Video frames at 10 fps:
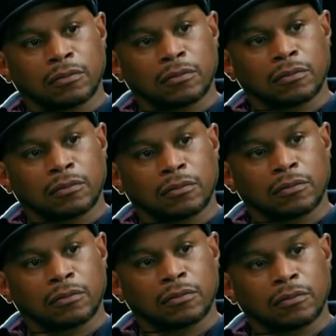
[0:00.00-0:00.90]

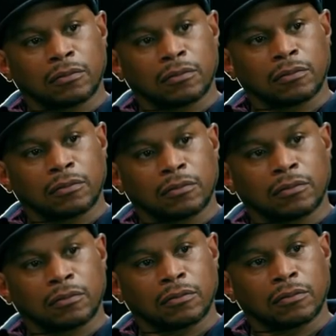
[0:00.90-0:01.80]

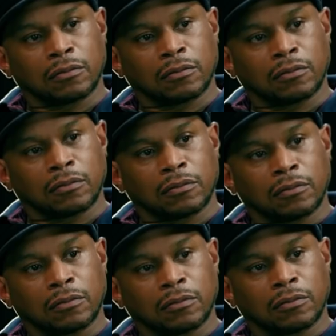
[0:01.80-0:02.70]

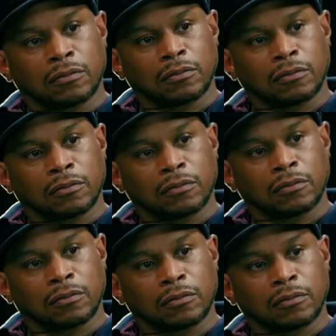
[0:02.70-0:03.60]

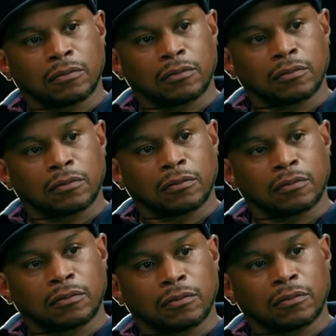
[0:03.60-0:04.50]

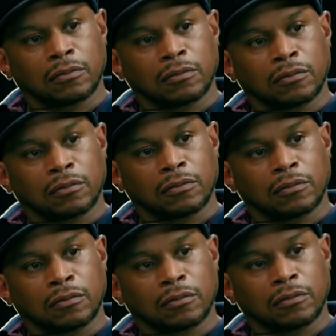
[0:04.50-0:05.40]

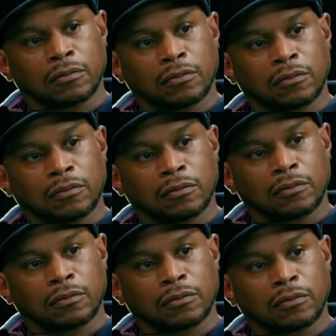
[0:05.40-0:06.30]

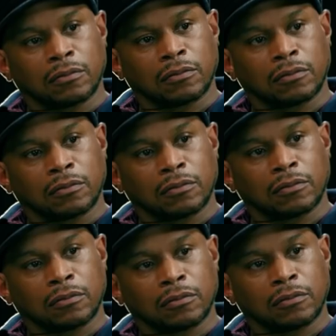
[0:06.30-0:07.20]

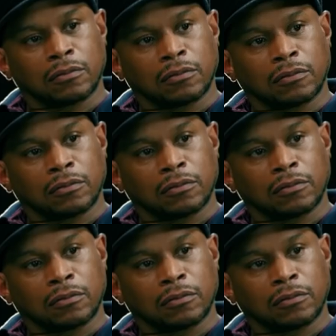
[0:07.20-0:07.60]
No words are spoken by the person on screen.